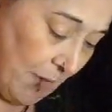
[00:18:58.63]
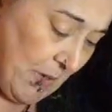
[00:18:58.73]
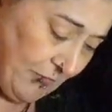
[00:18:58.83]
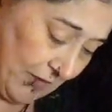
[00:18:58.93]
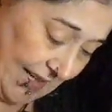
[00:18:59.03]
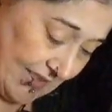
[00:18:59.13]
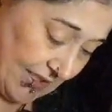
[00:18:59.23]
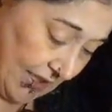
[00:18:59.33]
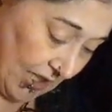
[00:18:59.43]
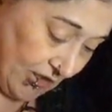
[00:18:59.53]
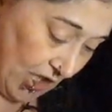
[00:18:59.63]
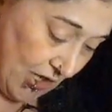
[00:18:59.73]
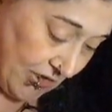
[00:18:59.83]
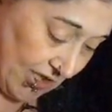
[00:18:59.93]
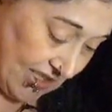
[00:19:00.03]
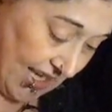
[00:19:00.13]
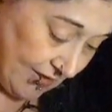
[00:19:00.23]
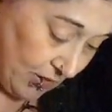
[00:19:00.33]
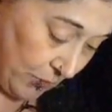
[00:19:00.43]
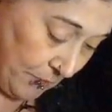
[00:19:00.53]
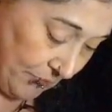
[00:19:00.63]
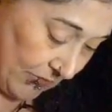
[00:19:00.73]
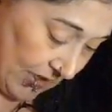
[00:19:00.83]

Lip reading: A month later, I turned to Cecil.